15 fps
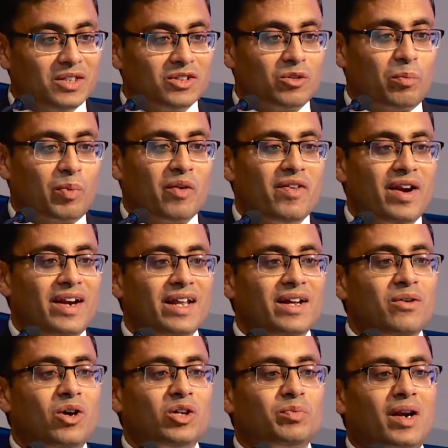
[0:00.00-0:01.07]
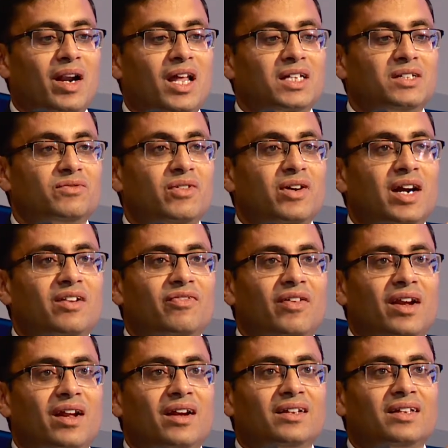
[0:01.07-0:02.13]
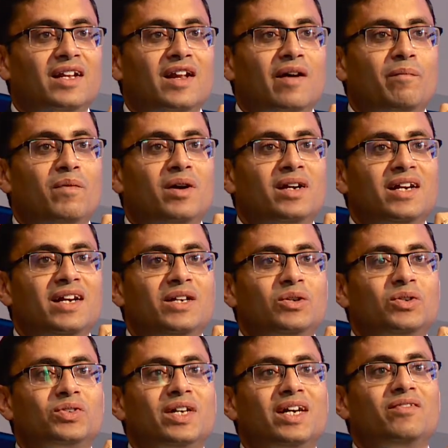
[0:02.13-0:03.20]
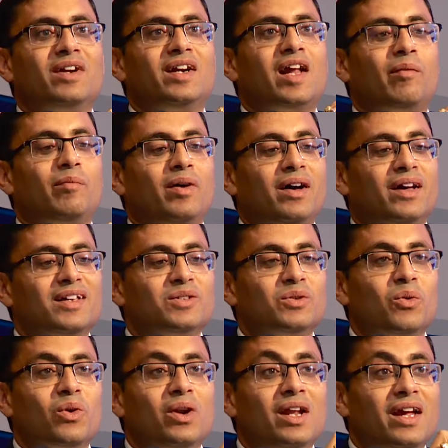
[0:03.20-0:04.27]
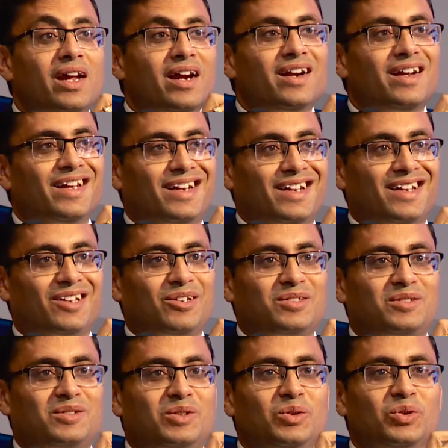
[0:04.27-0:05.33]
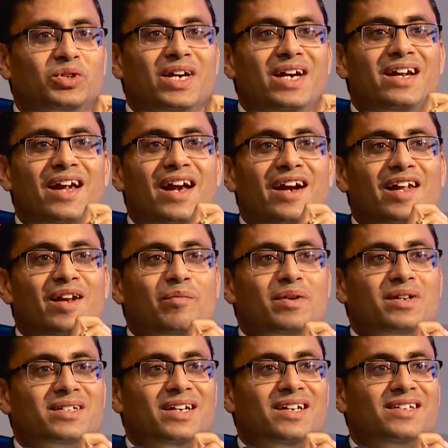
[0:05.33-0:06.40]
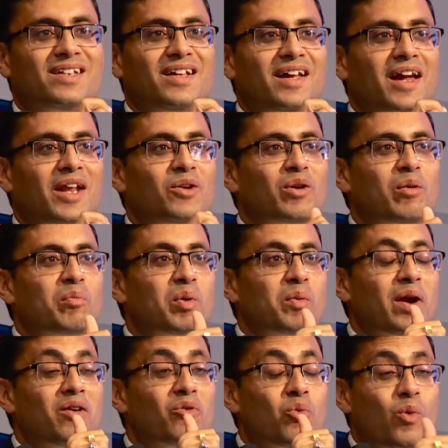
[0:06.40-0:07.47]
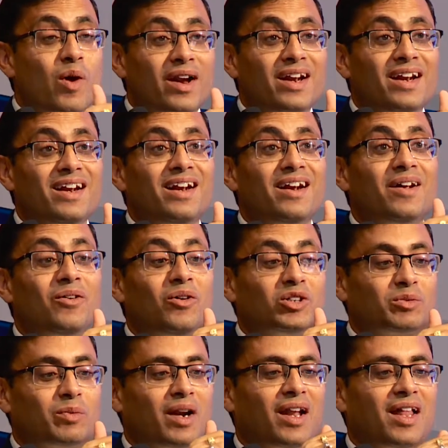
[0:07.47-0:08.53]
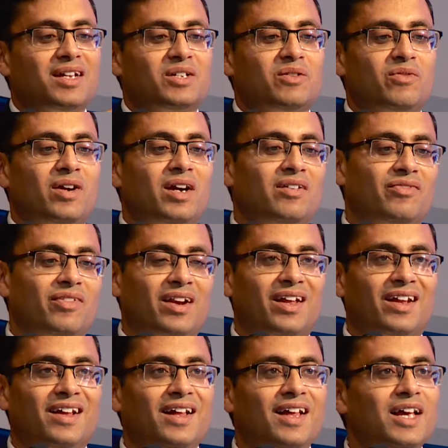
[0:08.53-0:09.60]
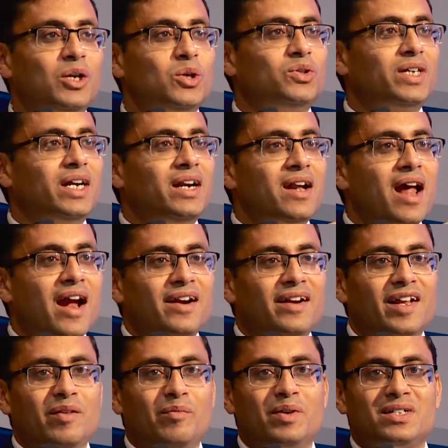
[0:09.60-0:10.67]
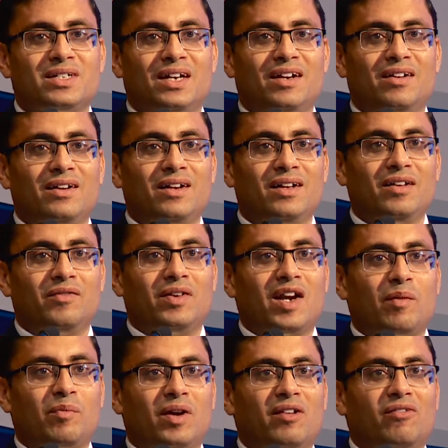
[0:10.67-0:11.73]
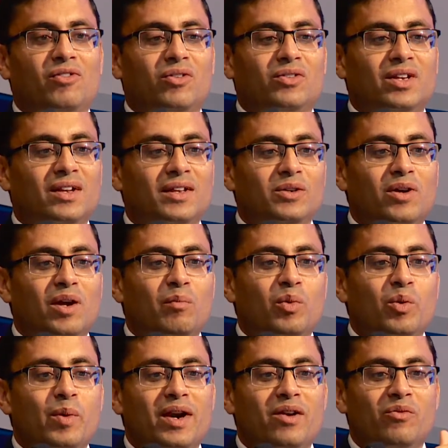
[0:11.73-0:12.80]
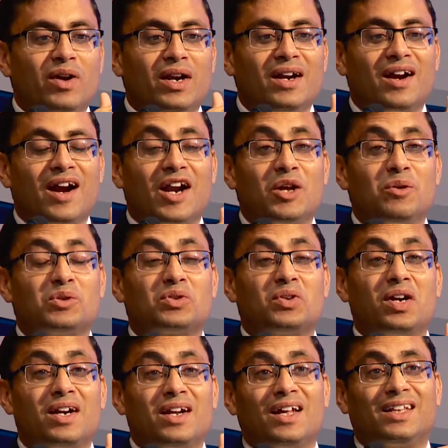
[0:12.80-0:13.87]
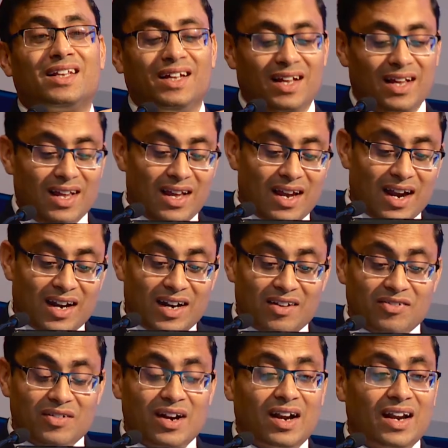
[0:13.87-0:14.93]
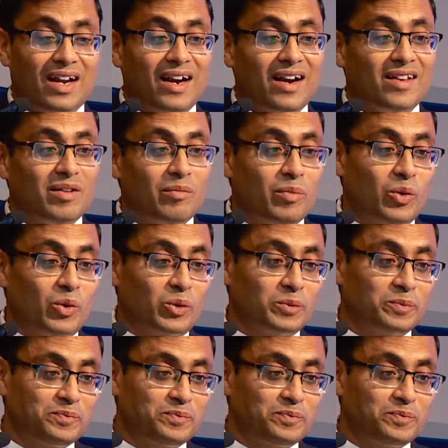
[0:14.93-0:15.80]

So preventing hospitalization for heart failure, the number need to treat with DAPA is only 18. So you treat 18 patients and you can prevent one hospitalization for heart failure. You treat 19 patients with dapagliflozin, you can prevent one cardiovascular death. And definitely it is a boon.